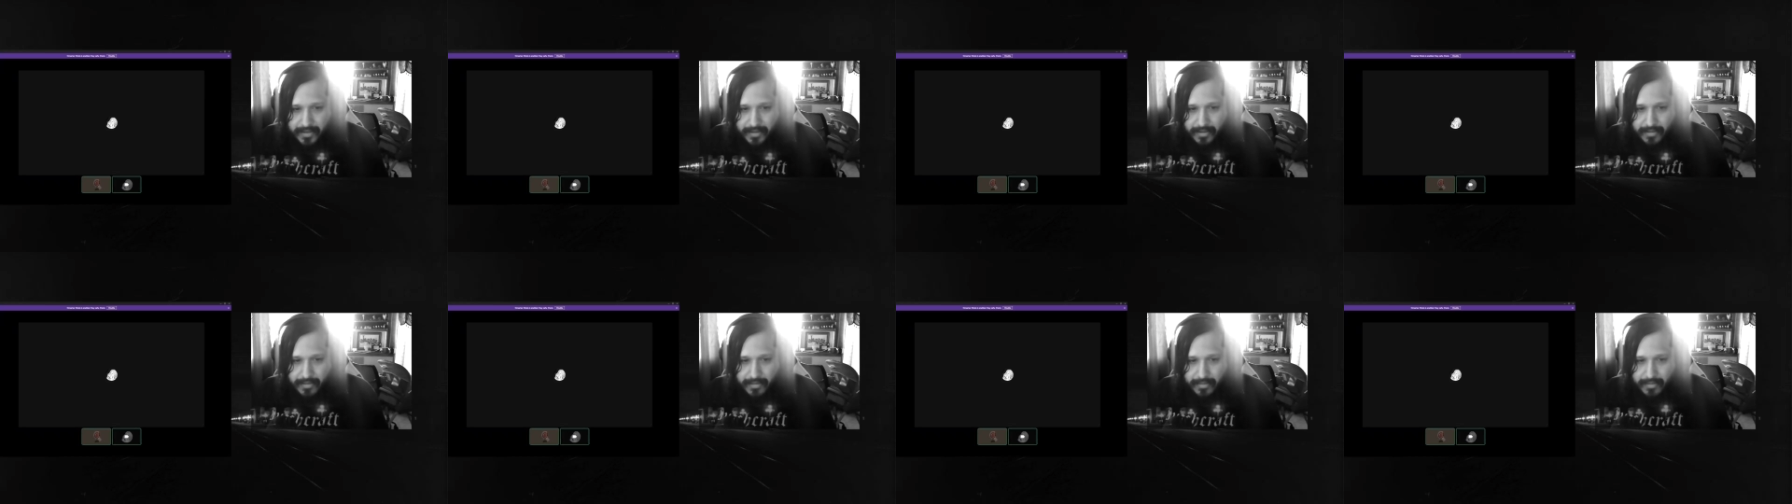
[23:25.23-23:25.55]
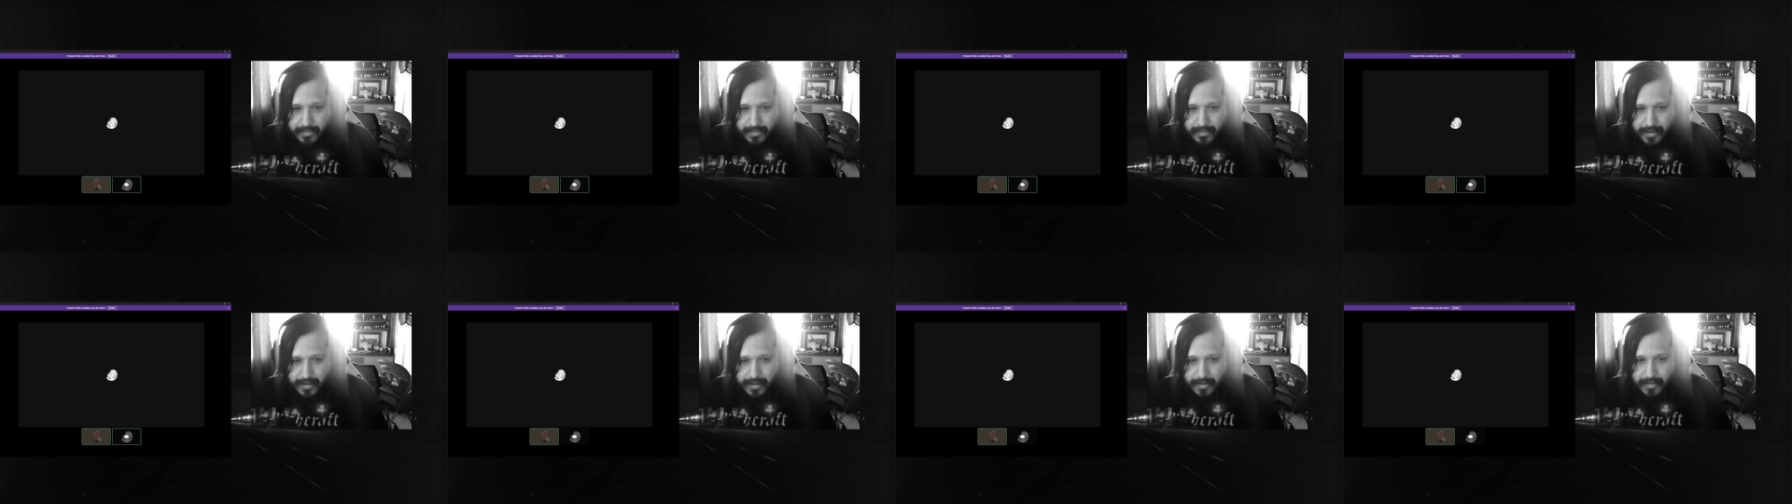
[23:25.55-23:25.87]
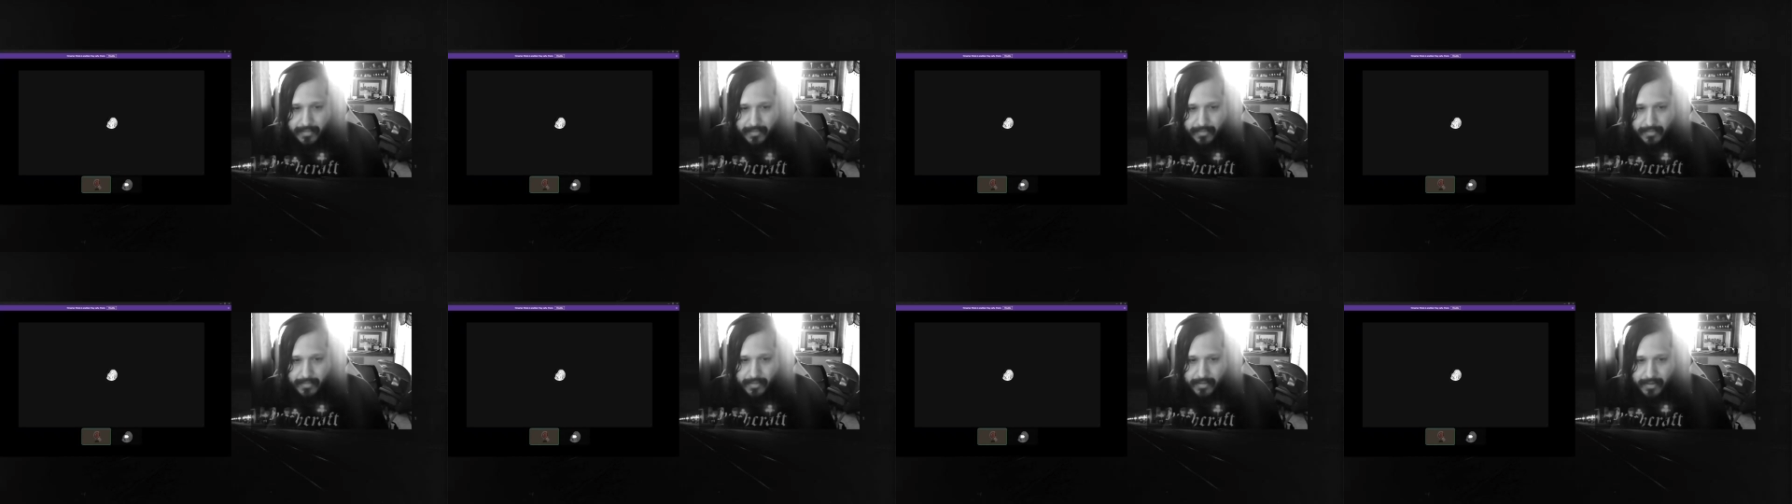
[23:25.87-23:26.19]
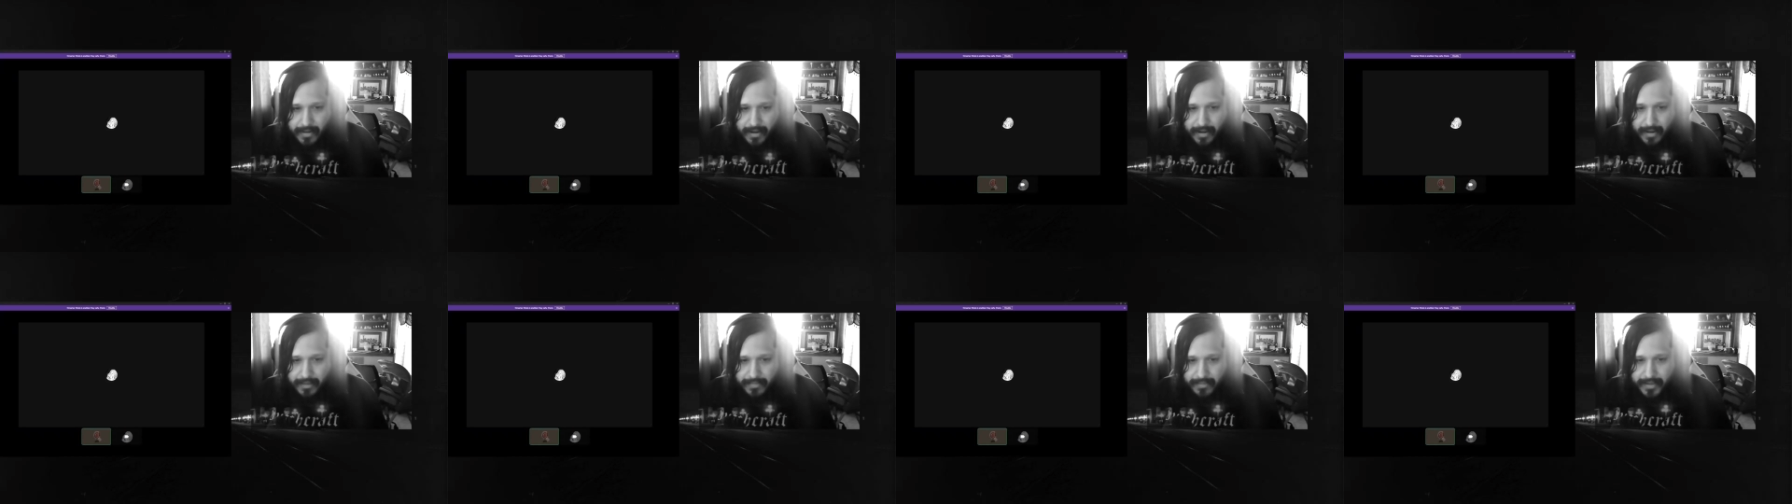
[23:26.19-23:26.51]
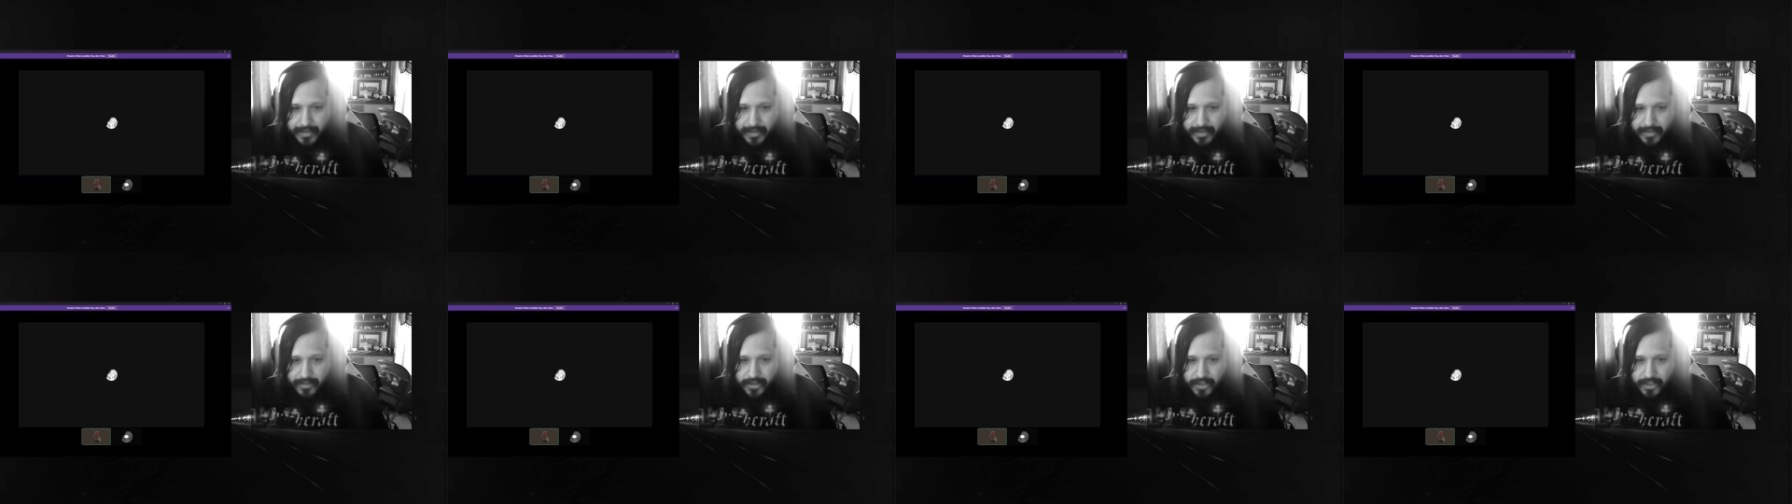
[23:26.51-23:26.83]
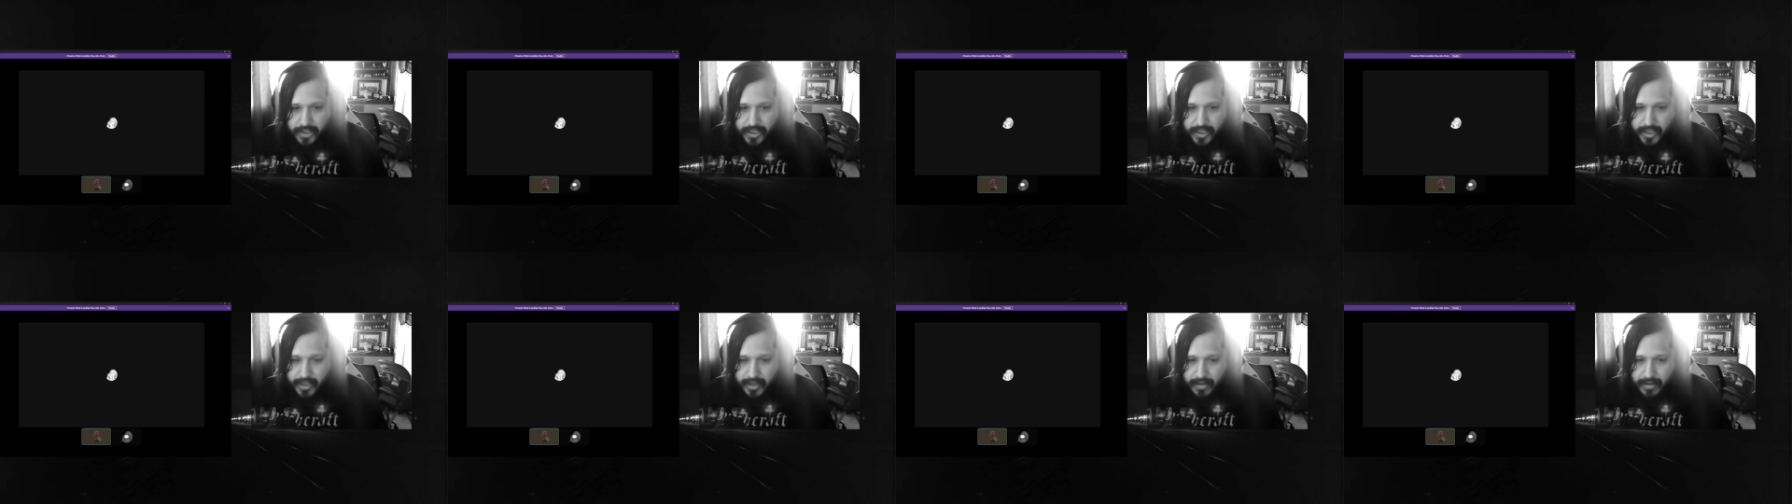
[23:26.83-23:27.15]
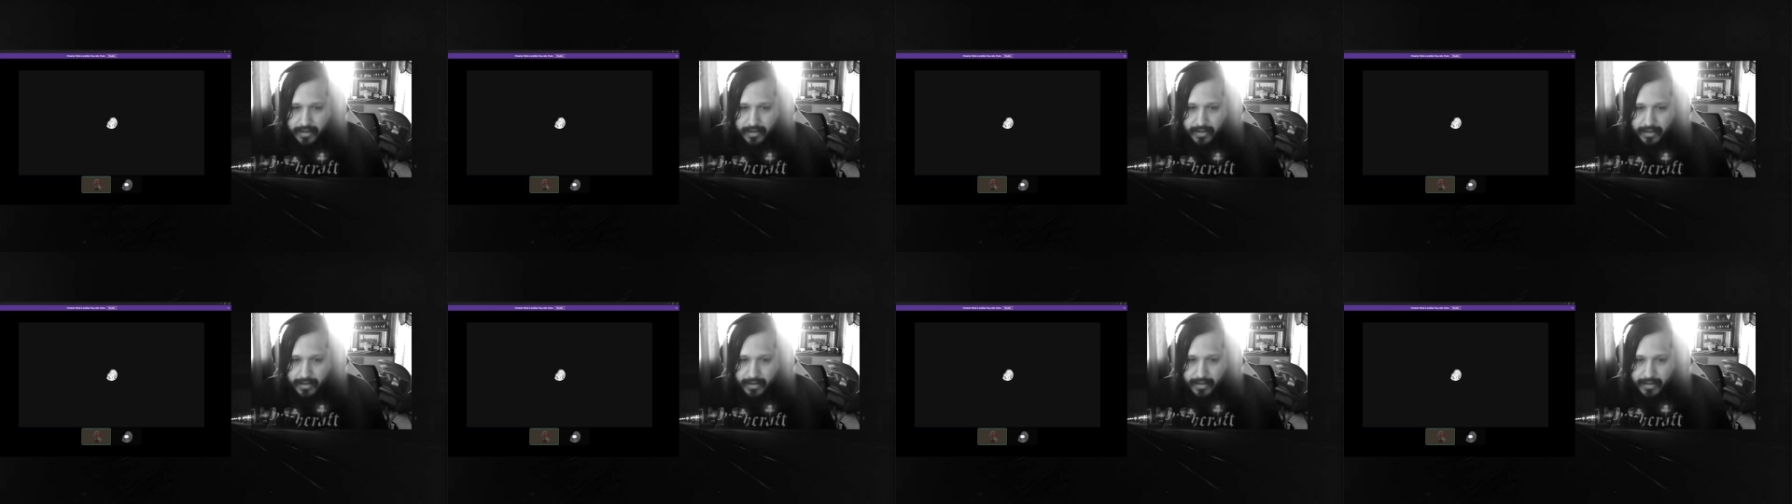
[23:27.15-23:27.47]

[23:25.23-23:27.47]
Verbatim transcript: you more often share